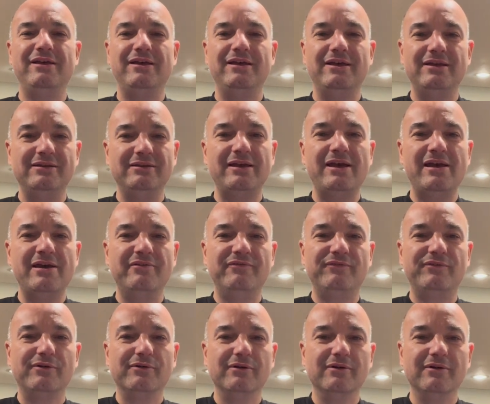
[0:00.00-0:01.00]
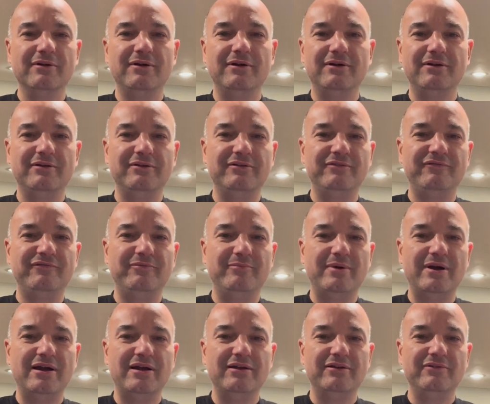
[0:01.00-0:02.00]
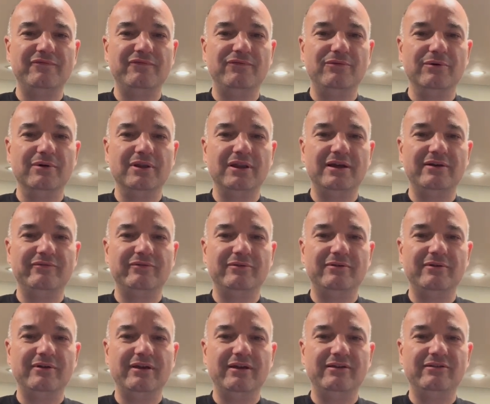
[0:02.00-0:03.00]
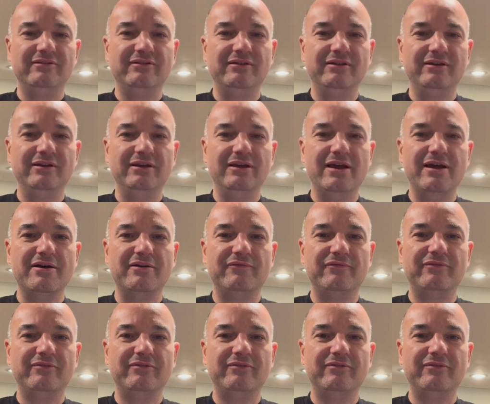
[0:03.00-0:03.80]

and after of my 4-level ACDF.